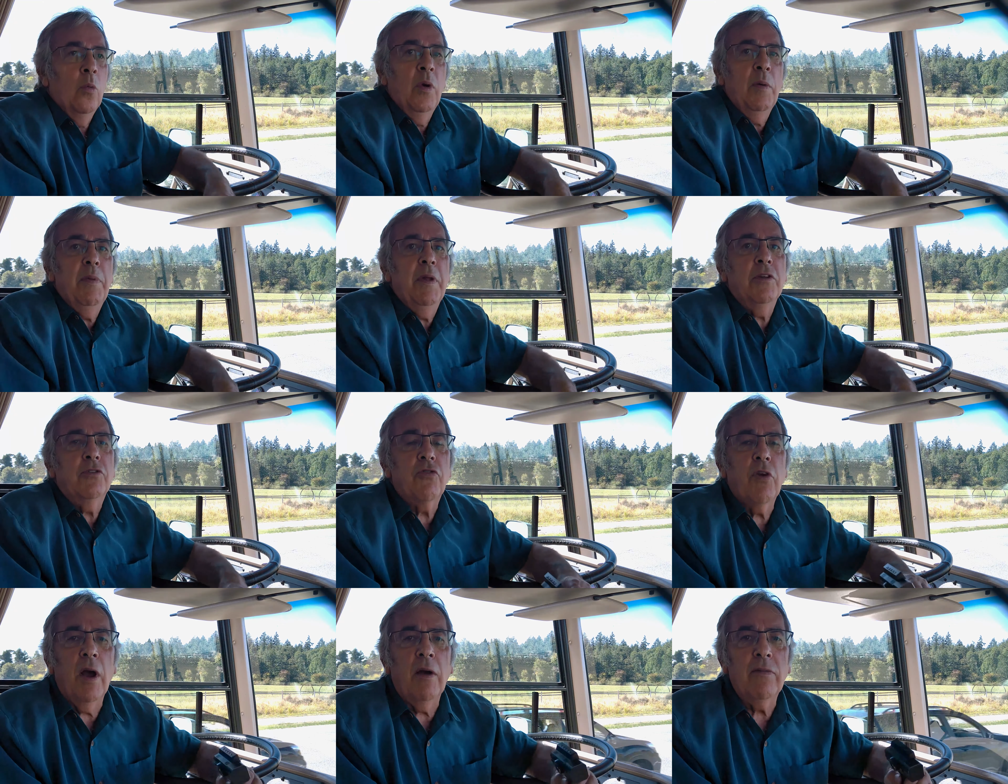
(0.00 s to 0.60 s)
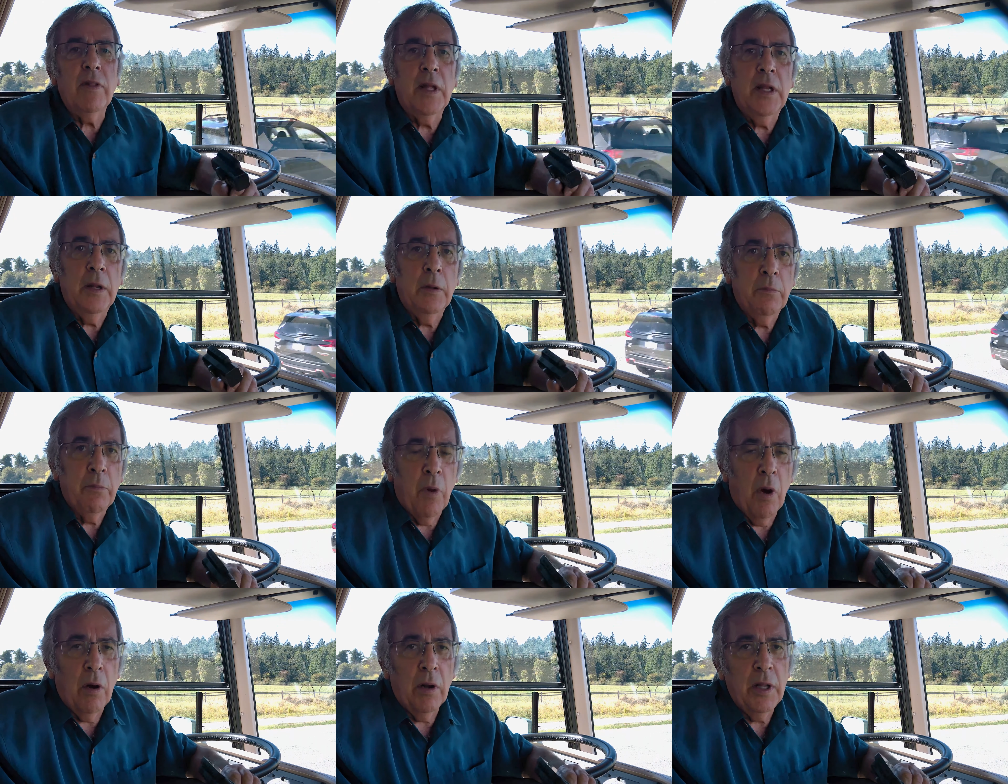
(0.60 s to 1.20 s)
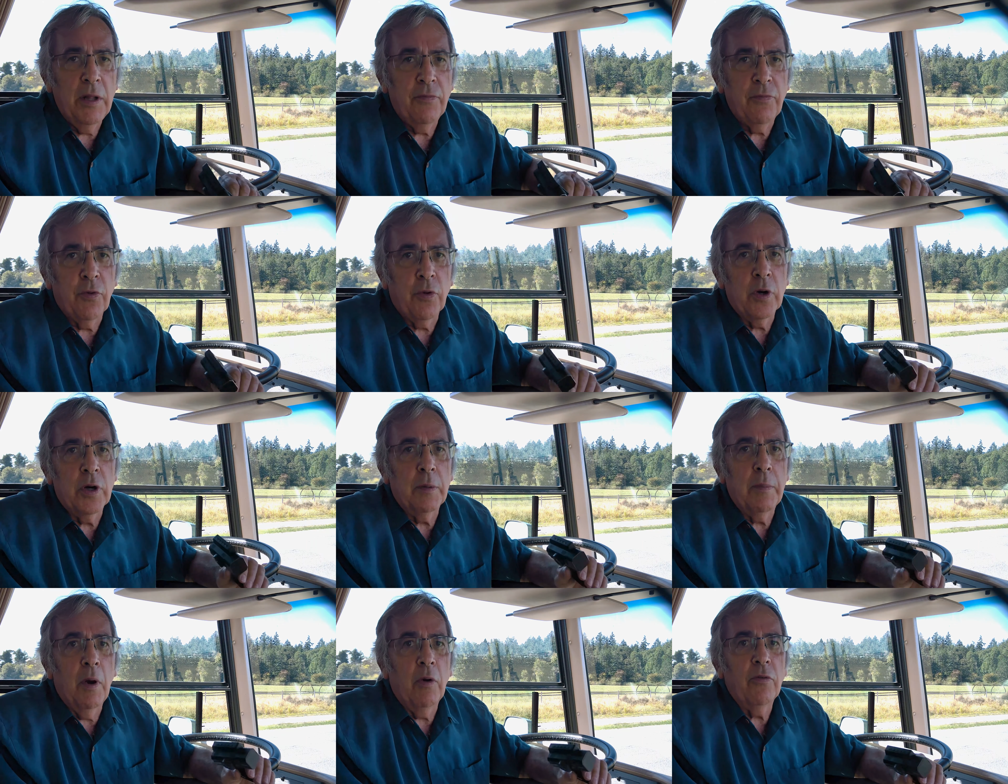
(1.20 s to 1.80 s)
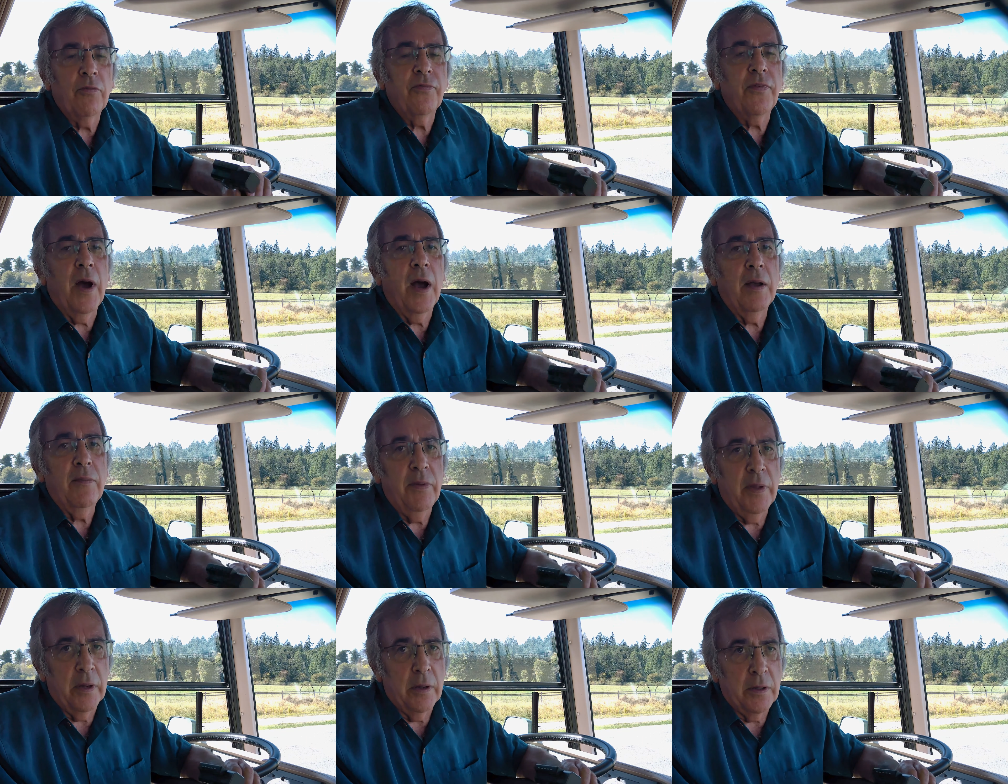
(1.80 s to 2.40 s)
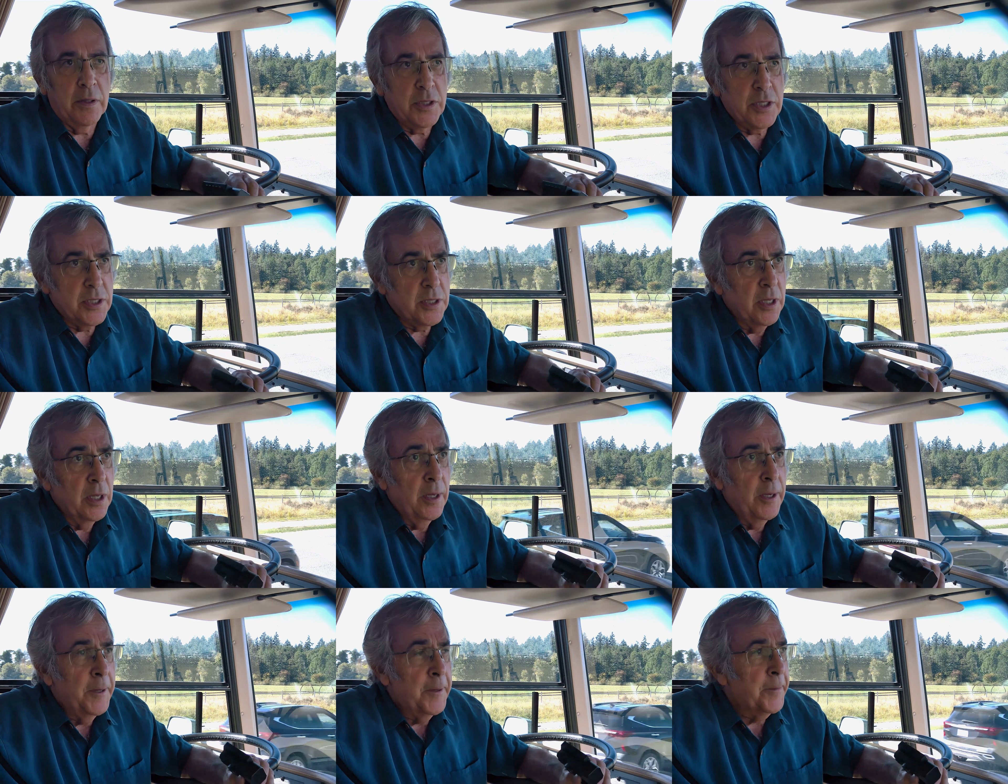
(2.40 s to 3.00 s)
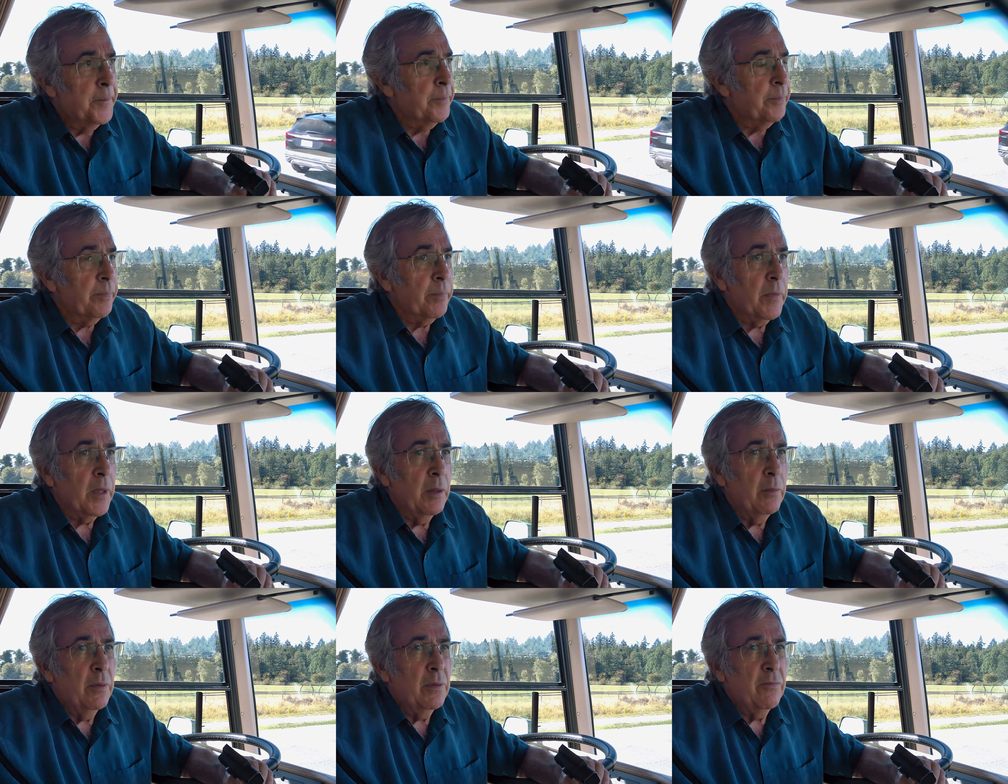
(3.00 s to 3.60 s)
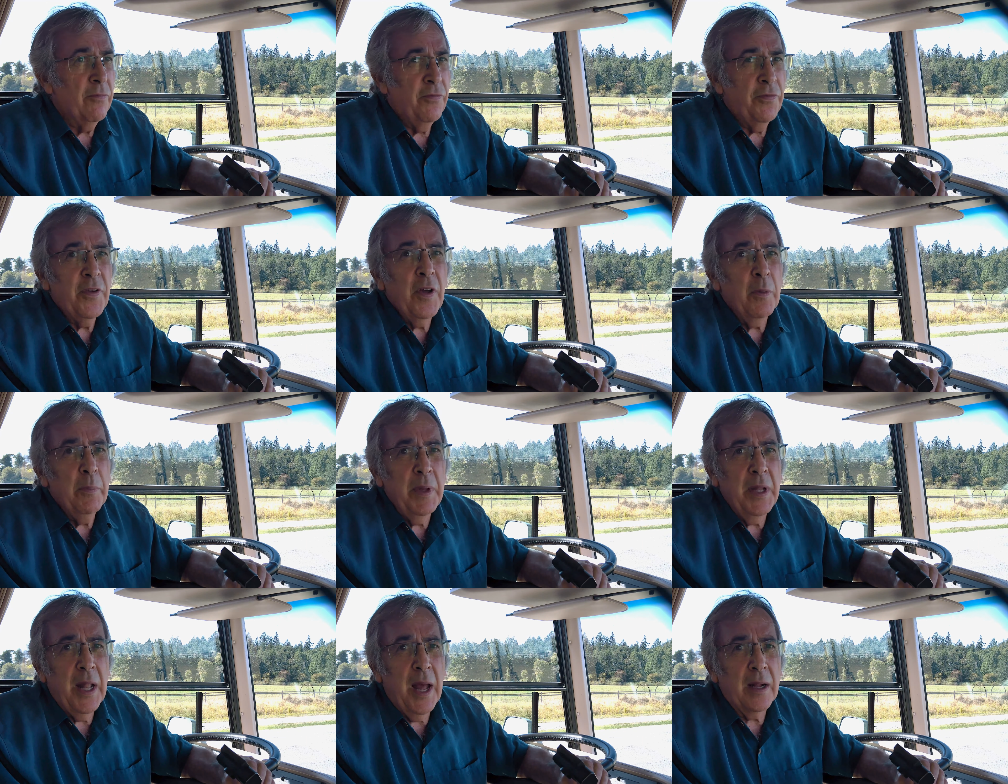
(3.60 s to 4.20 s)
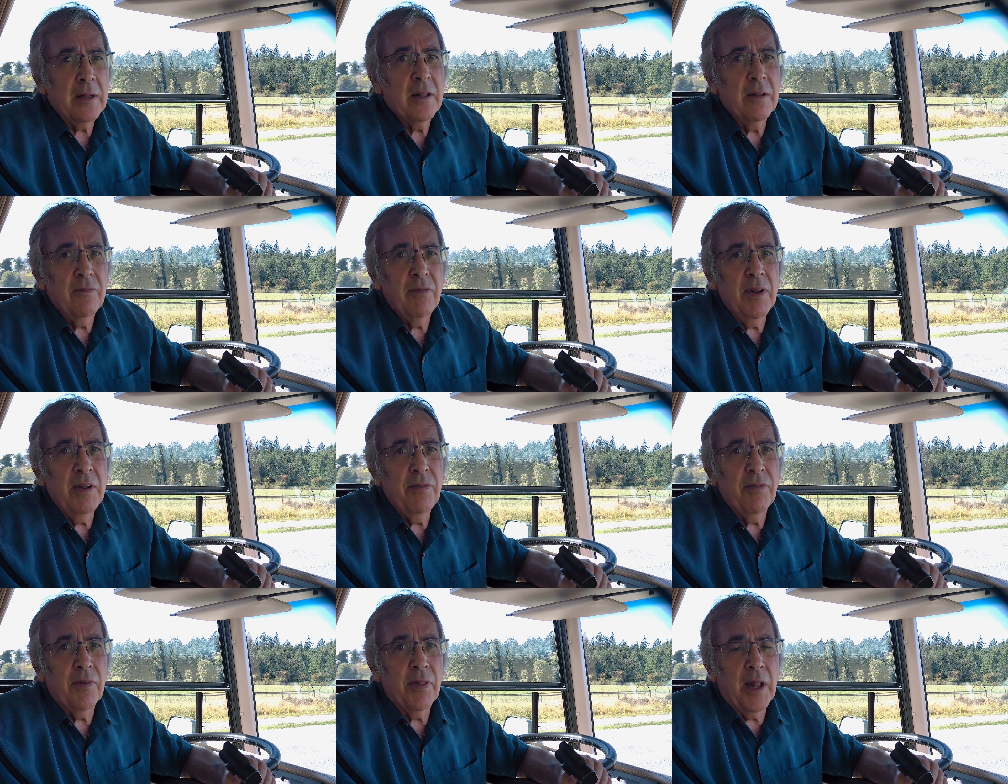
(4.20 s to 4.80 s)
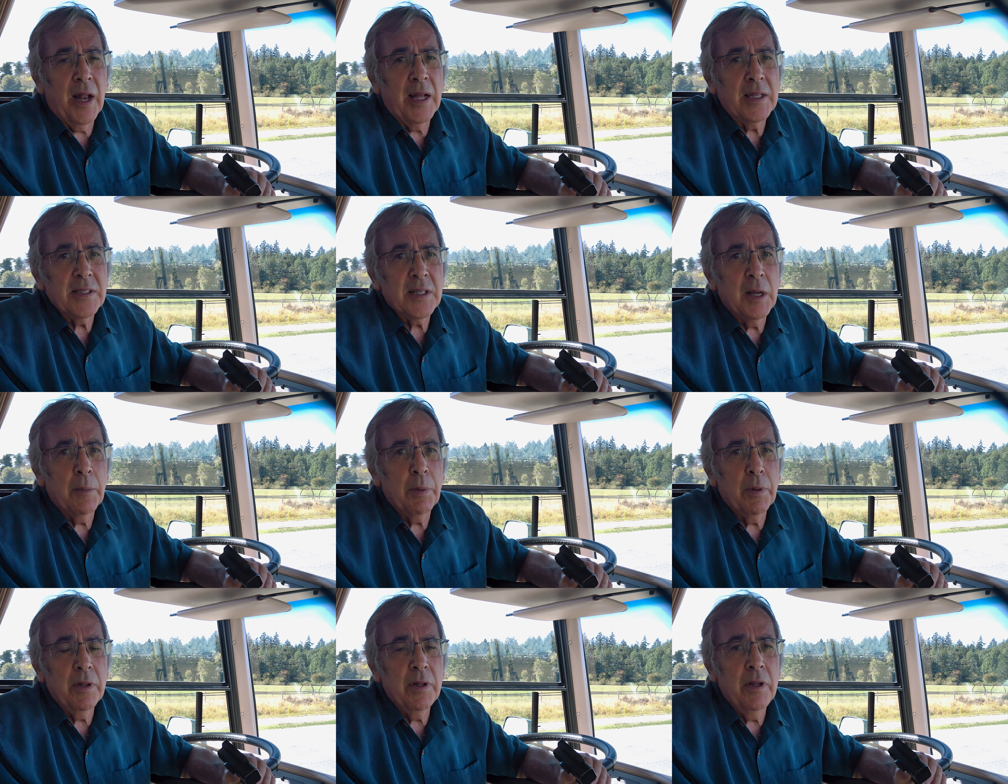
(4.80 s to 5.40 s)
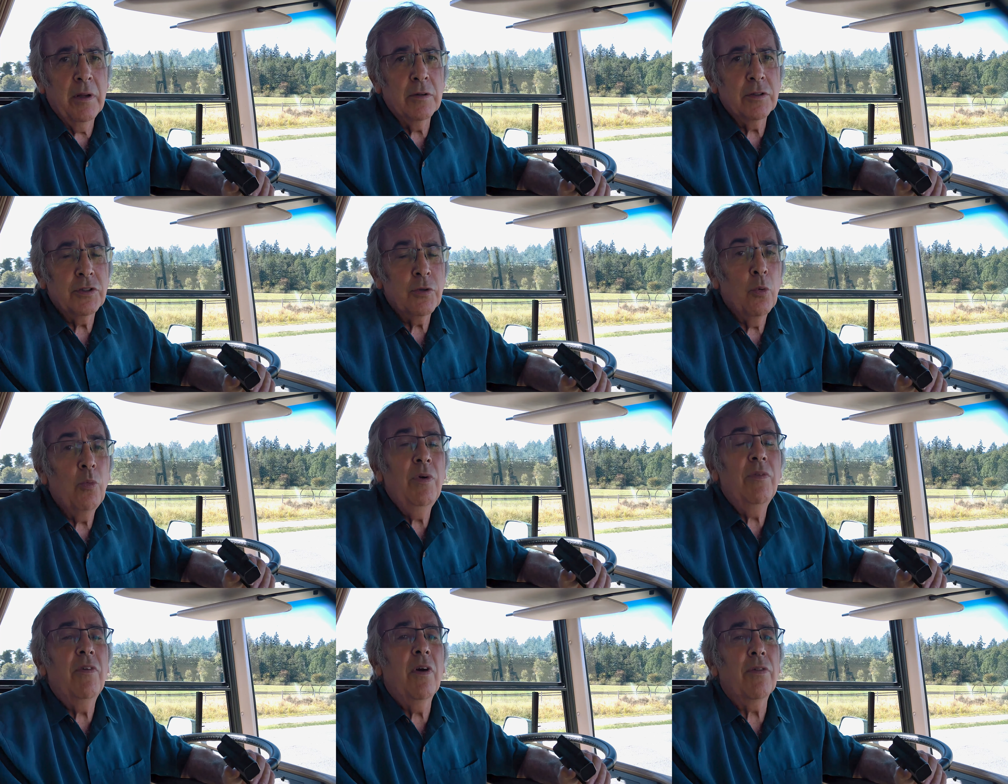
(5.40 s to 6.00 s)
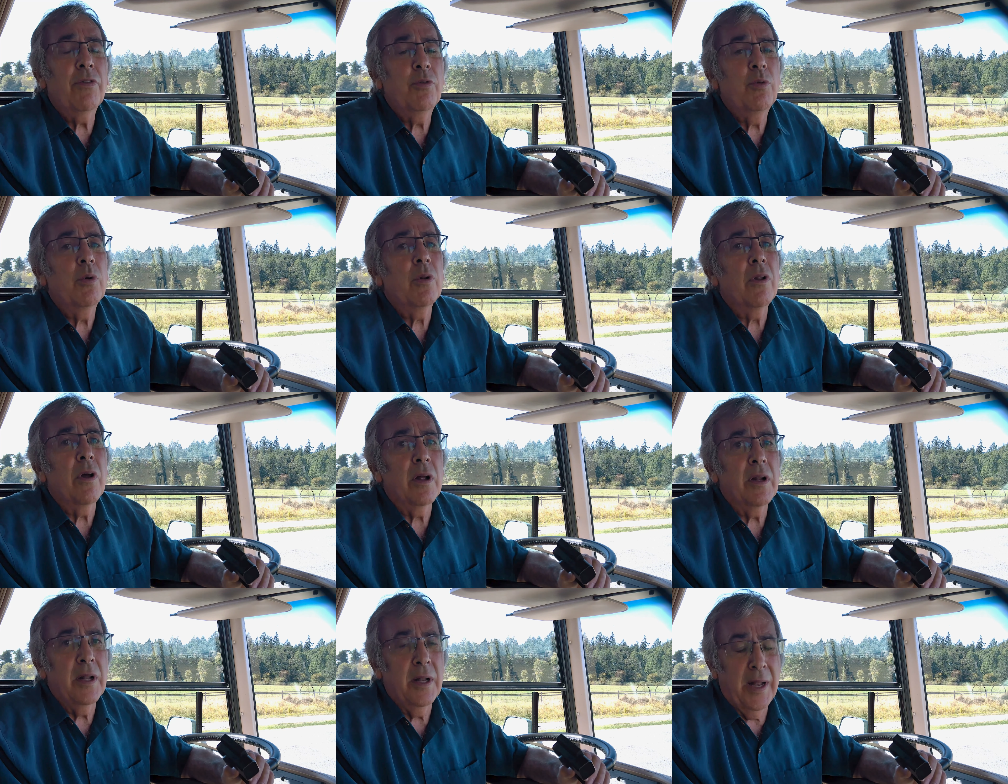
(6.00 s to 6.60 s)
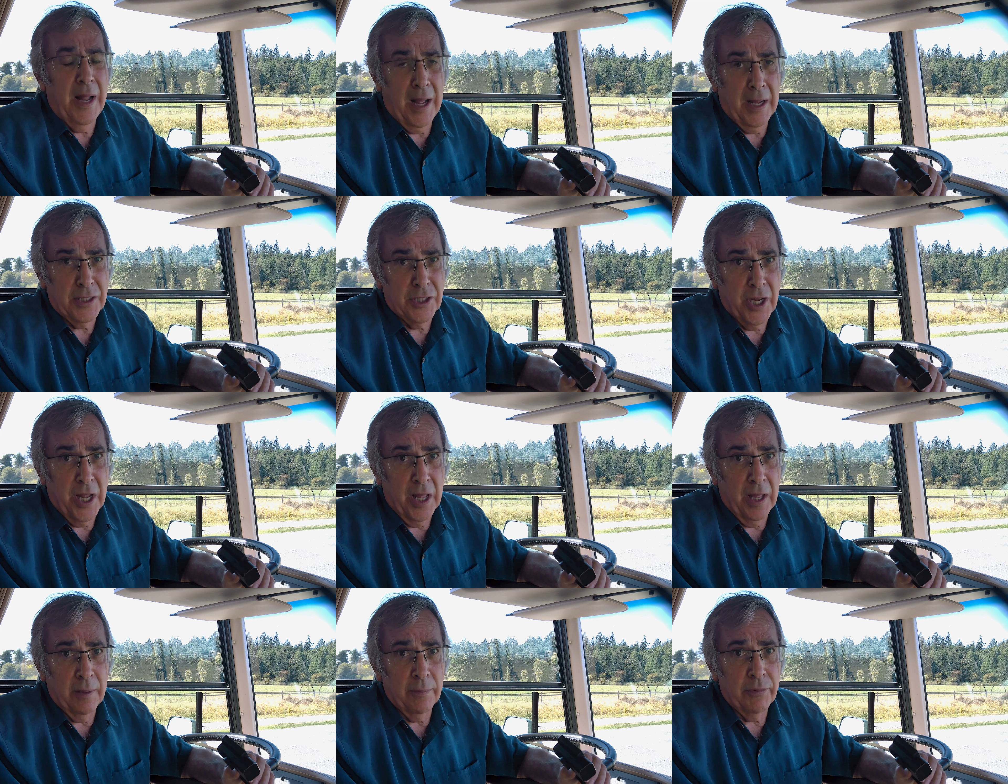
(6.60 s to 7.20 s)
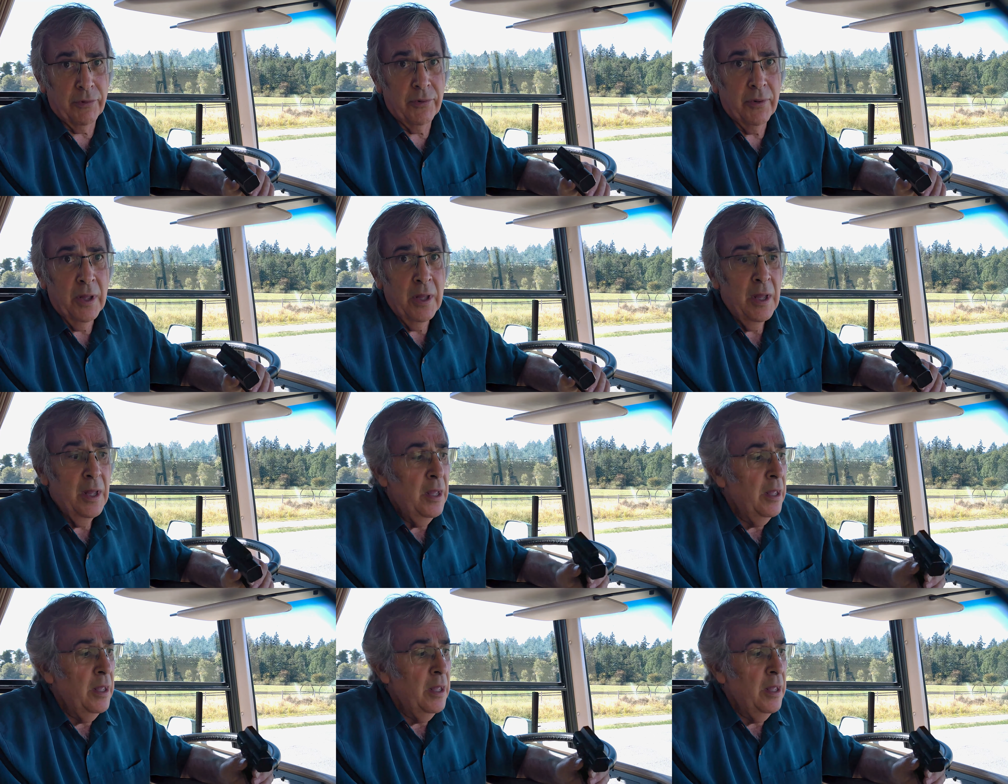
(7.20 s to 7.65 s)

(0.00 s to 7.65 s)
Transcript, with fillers: we've been traveling in Monty for about five years, filming actively for the last couple of years. We've gone through a lot of dash cams.